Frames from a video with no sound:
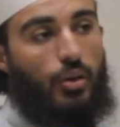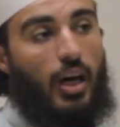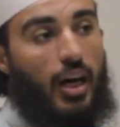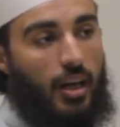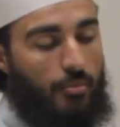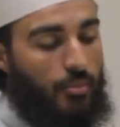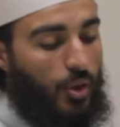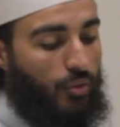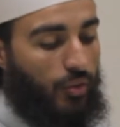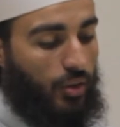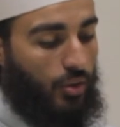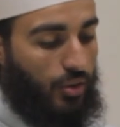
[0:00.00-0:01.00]
harm
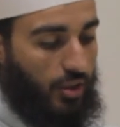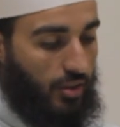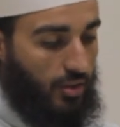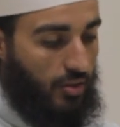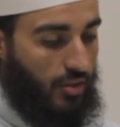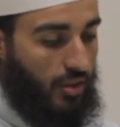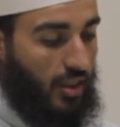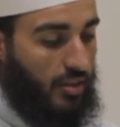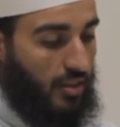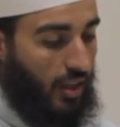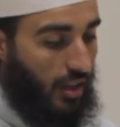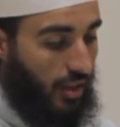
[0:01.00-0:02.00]
of acknowledging this.